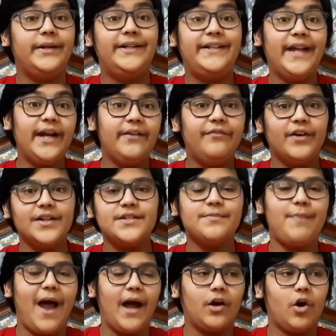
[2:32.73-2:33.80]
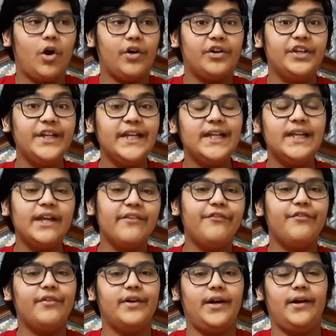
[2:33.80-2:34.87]
dead ones back or
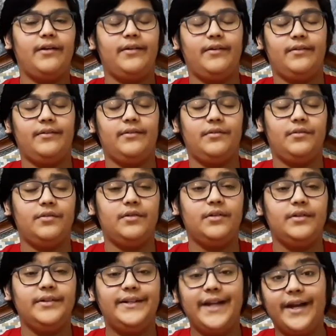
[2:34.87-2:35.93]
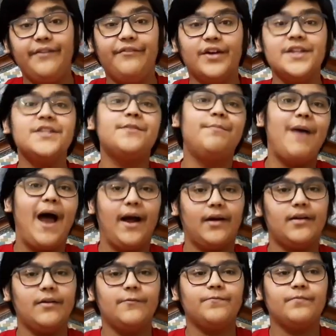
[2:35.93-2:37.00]
relive dead ones
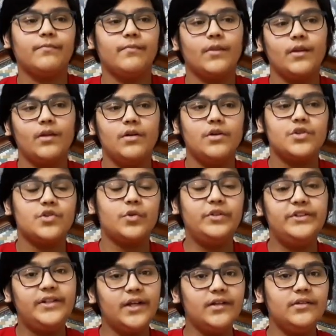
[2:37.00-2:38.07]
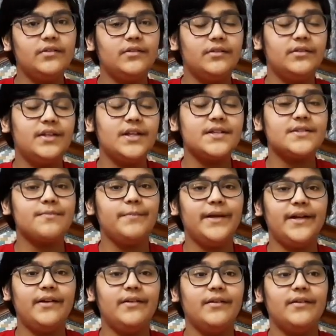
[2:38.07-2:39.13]
back. So this
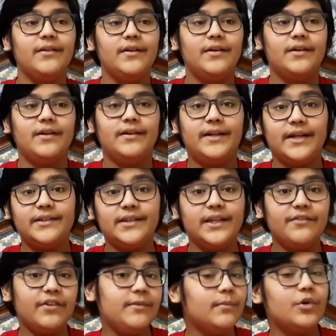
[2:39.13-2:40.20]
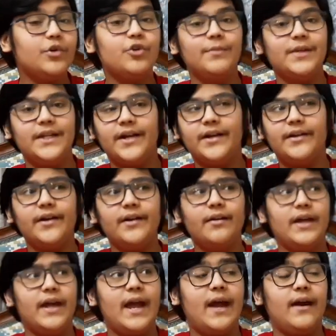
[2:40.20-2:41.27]
made Death even more humiliated,
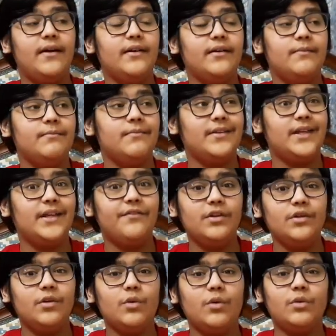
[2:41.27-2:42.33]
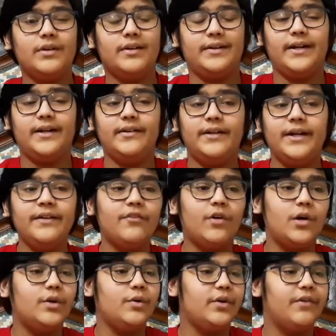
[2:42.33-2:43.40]
and even though Death didn't
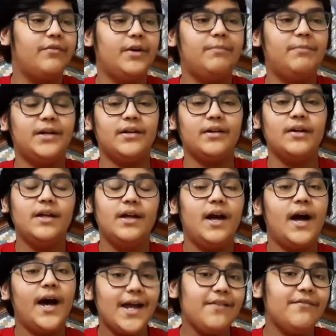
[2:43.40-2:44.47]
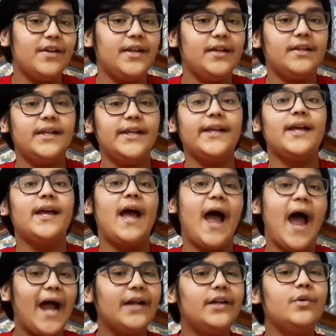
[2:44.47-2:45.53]
want to give it, but unwillingly
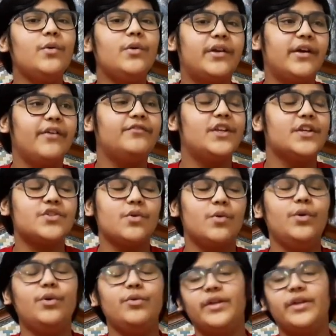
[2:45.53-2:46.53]
had to give the stone to